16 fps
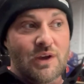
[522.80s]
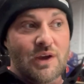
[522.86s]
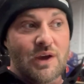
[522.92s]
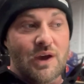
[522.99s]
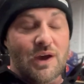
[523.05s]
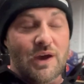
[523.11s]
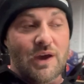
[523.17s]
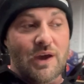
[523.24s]

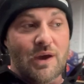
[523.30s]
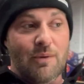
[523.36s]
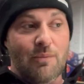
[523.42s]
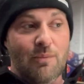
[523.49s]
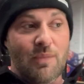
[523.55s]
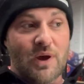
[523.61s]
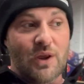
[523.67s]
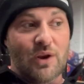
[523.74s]

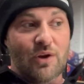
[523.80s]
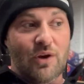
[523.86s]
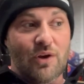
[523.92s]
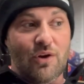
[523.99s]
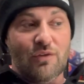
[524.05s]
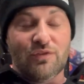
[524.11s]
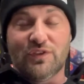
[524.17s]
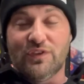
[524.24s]
And
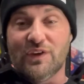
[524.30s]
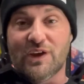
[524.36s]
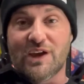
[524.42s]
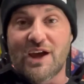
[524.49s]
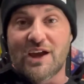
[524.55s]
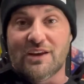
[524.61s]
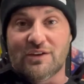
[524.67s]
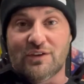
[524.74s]
obviously I
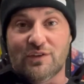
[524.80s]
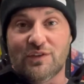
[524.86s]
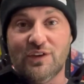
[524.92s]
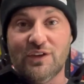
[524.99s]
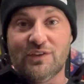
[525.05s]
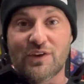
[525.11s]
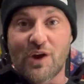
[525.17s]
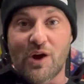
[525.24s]
can't just
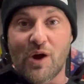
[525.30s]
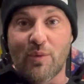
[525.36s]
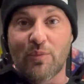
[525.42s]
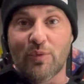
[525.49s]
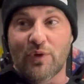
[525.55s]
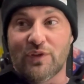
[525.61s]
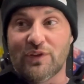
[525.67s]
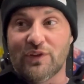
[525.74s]
heat it
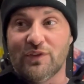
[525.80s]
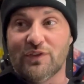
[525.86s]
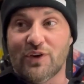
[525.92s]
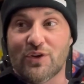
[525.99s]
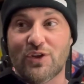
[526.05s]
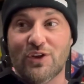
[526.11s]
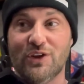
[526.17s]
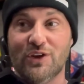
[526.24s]
up with the
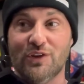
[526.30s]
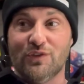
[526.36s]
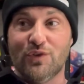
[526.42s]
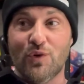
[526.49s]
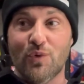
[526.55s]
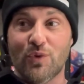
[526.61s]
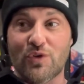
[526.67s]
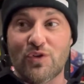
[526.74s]
induction heat
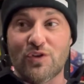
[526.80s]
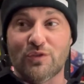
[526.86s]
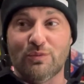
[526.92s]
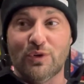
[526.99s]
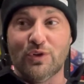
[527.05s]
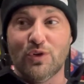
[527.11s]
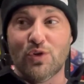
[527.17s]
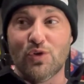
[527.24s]
tool, which is
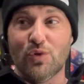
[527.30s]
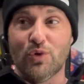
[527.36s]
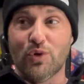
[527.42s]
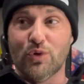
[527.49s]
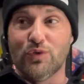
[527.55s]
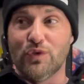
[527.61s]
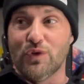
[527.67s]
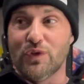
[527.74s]
my usual
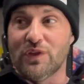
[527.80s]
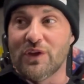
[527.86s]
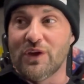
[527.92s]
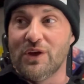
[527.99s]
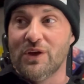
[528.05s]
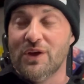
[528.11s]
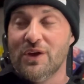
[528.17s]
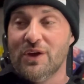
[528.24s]
go-to
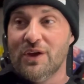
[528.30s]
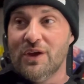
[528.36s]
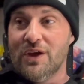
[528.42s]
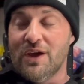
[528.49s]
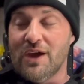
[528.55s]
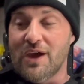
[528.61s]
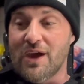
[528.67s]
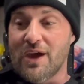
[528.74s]
thing,
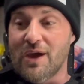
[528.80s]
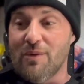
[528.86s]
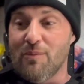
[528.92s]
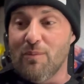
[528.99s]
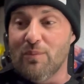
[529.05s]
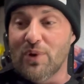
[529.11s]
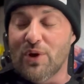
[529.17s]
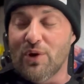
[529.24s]

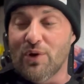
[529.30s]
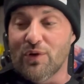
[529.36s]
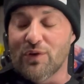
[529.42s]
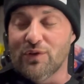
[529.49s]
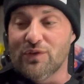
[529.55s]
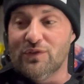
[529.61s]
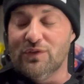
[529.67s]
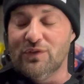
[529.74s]

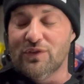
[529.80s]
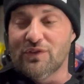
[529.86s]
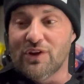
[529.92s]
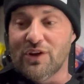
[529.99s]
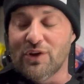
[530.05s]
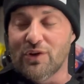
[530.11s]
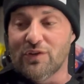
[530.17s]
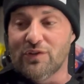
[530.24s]
because you
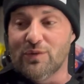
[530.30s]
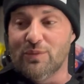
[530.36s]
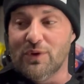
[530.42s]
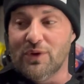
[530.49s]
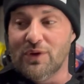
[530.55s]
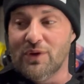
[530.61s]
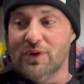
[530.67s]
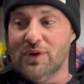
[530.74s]
kind of got to
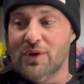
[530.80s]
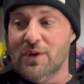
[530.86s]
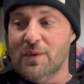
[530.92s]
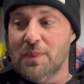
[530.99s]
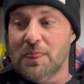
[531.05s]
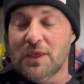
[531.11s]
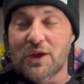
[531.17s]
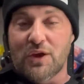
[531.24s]
be
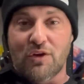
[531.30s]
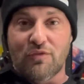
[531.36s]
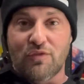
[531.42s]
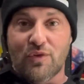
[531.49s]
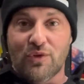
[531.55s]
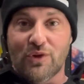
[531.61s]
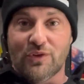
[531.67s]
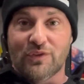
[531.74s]

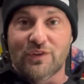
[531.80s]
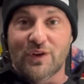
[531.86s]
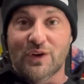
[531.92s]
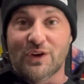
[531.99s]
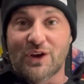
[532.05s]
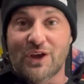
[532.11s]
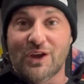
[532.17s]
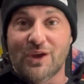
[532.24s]
careful not to
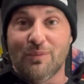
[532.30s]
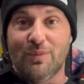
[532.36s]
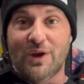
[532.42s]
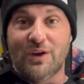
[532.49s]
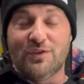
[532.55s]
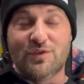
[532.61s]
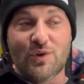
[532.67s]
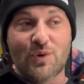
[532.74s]
ignite
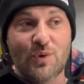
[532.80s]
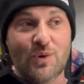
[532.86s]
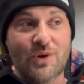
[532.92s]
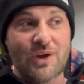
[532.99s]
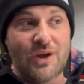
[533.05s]
petrol.